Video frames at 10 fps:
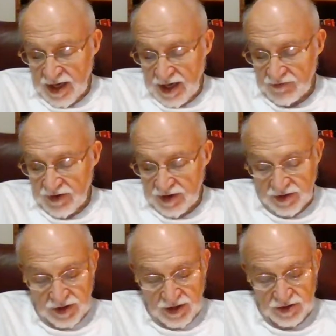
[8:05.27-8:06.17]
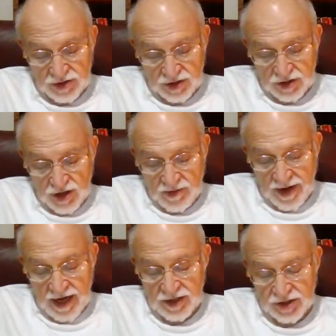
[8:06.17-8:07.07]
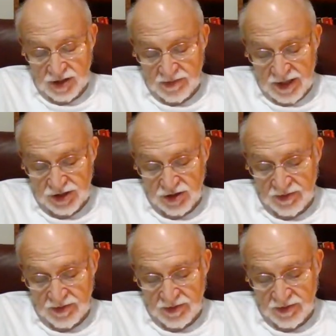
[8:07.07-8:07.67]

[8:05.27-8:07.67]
He felt the use of the term ancient by so